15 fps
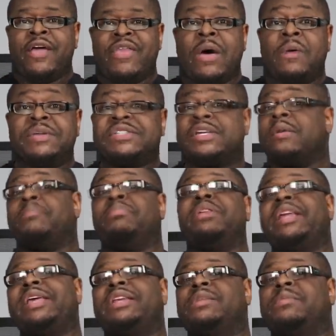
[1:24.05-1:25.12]
that was
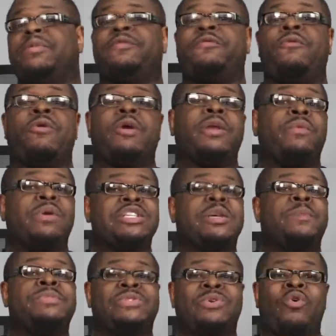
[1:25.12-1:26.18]
completed before it was
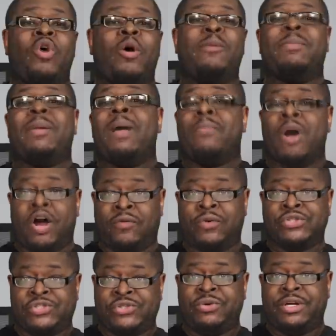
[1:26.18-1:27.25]
absorbed by
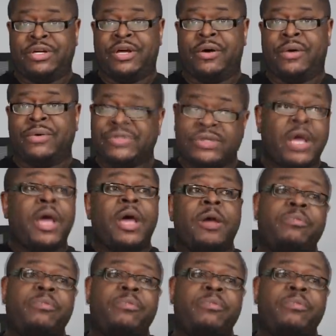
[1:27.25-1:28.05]
Marvel Studios,